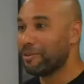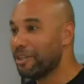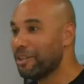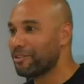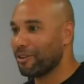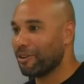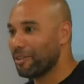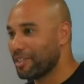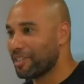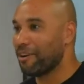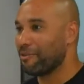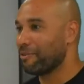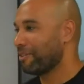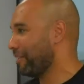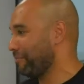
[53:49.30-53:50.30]
sort this
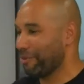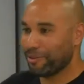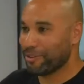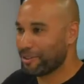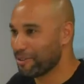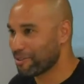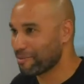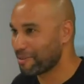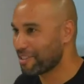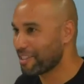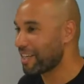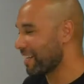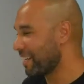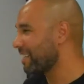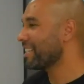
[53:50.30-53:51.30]
out. What are the customers
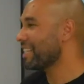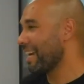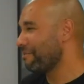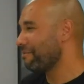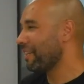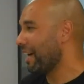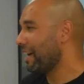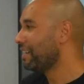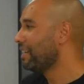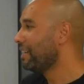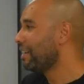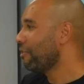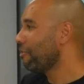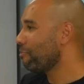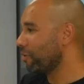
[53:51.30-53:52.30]
saying? Yeah, that.
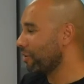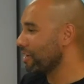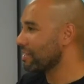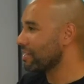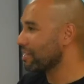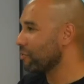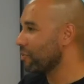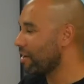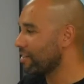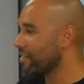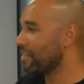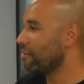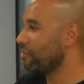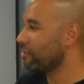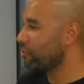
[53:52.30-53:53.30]
But actually where it's
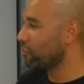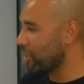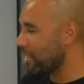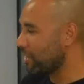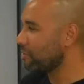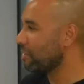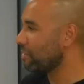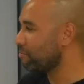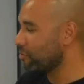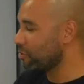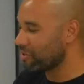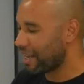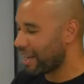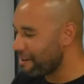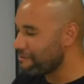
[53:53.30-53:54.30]
generally
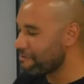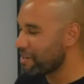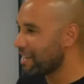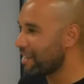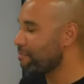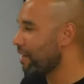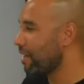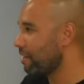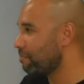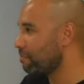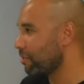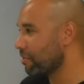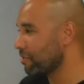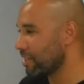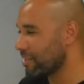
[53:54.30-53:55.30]
just everyday part of the process,